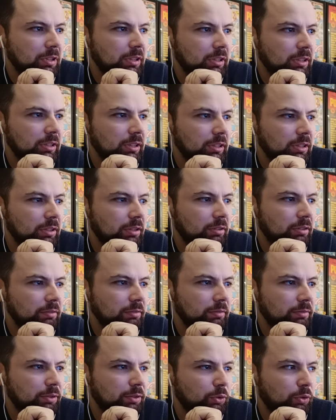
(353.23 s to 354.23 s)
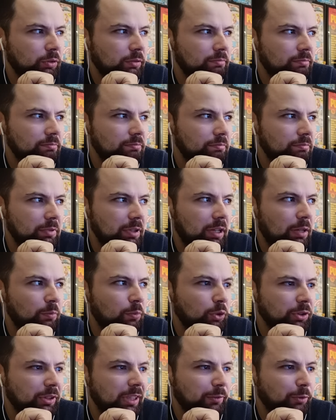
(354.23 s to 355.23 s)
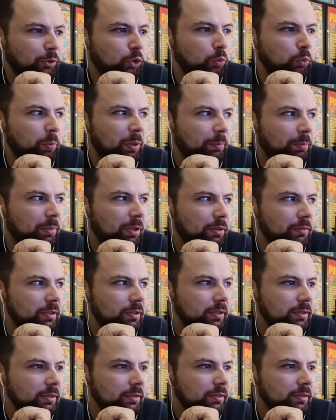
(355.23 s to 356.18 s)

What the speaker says: you know, almost have superpowers.